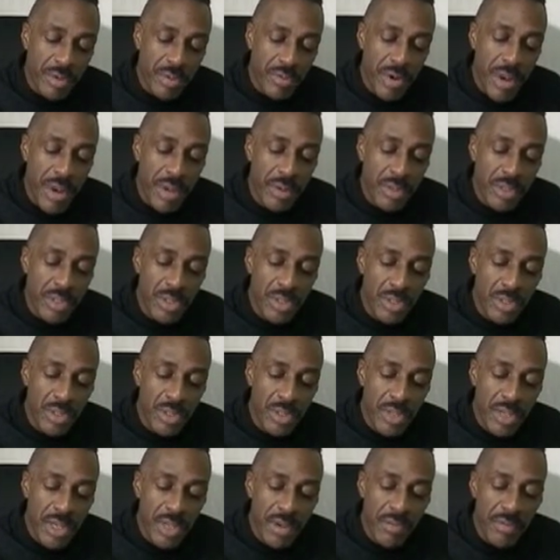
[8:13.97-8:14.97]
grounded
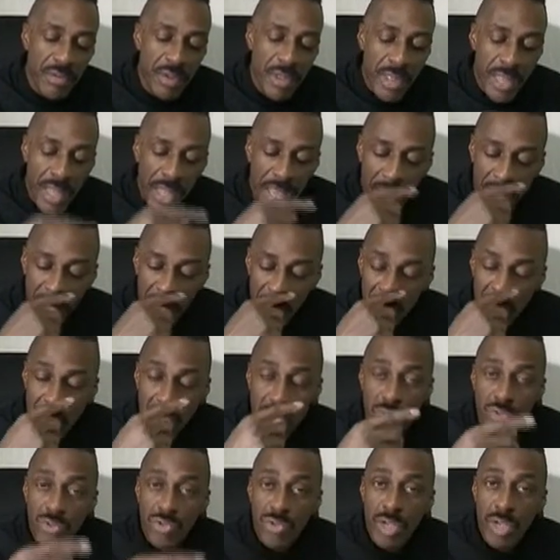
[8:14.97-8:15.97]
yourself in
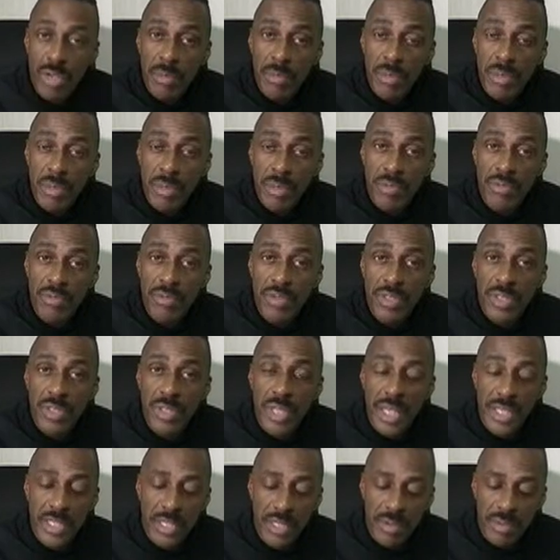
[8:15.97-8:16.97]
your dreams and your
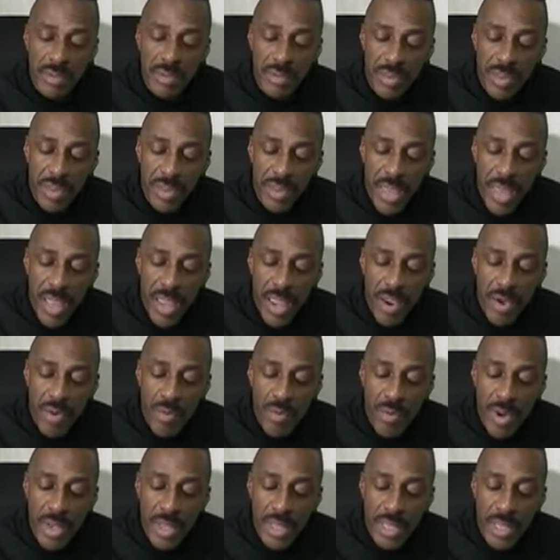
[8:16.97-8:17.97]
vision? Is it
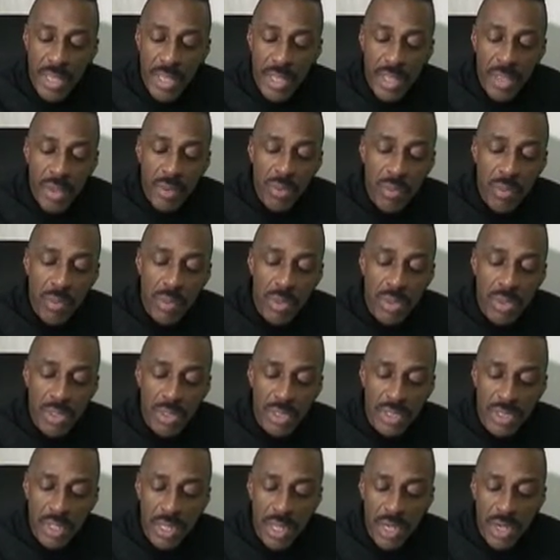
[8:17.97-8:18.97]
there ready?
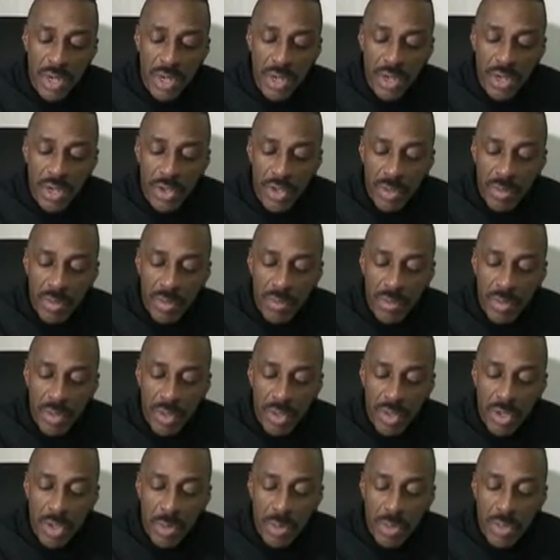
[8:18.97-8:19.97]
What's the
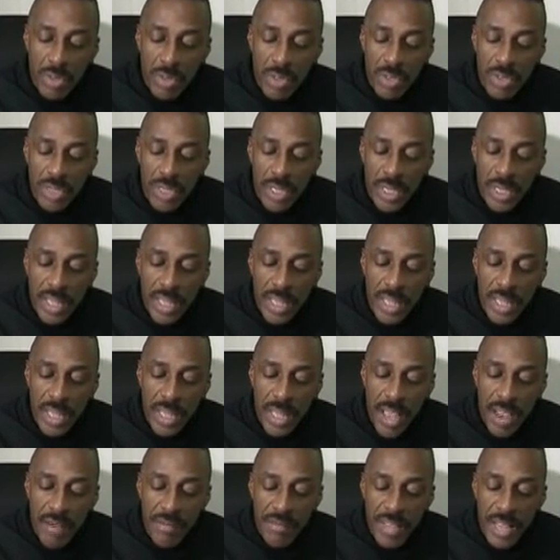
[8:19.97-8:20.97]
opportunity? Again,
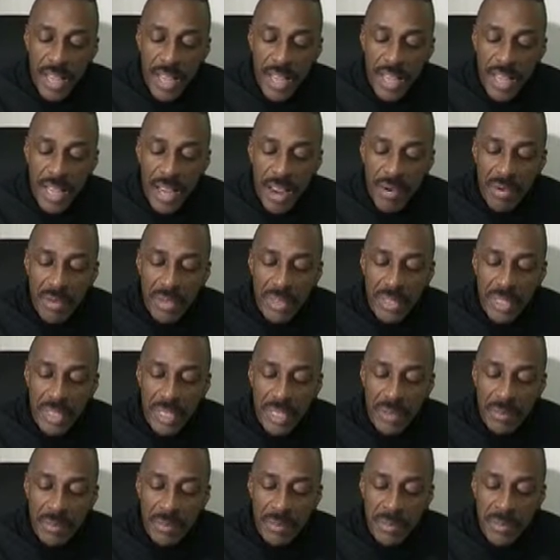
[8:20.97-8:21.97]
having that
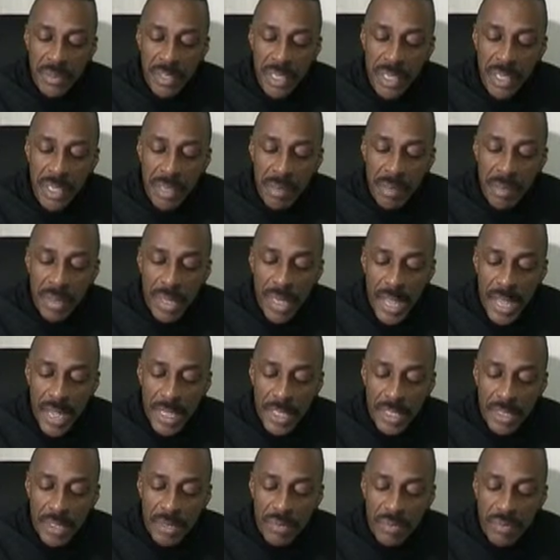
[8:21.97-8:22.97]
clarity in the
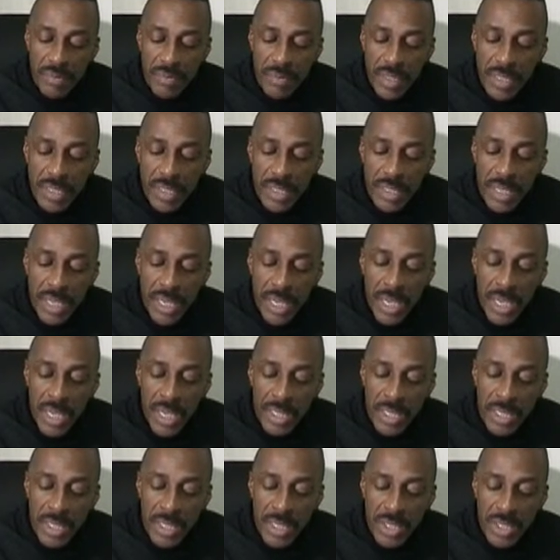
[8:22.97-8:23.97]
planning of things
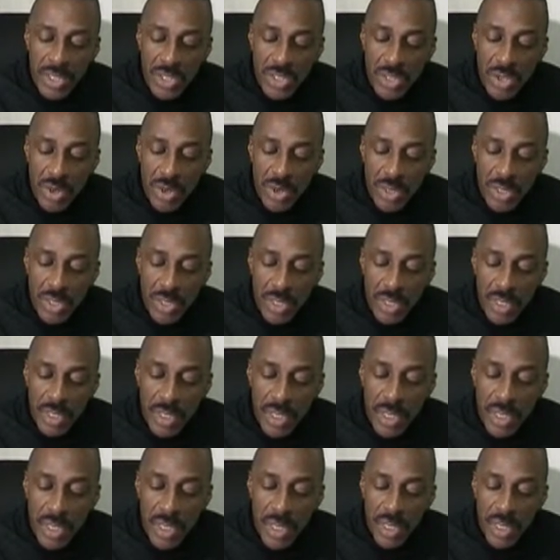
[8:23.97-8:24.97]
and in the starting